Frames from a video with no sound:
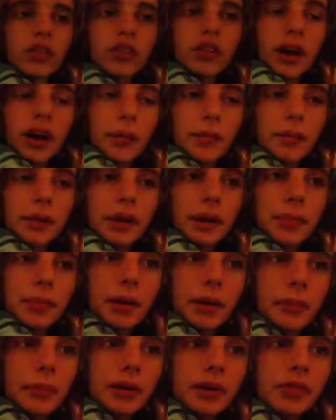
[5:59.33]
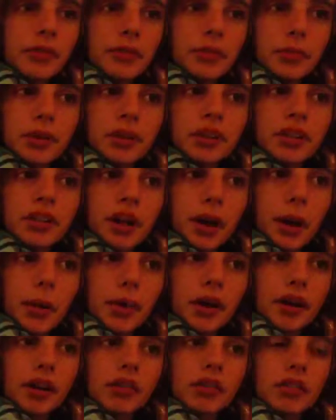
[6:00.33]
I mean, I may be in remission now,
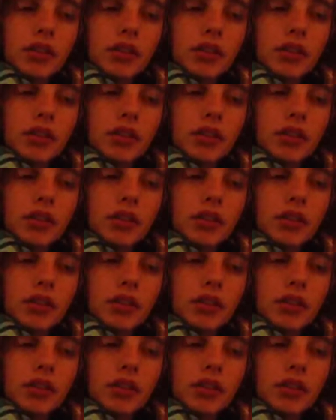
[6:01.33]
but,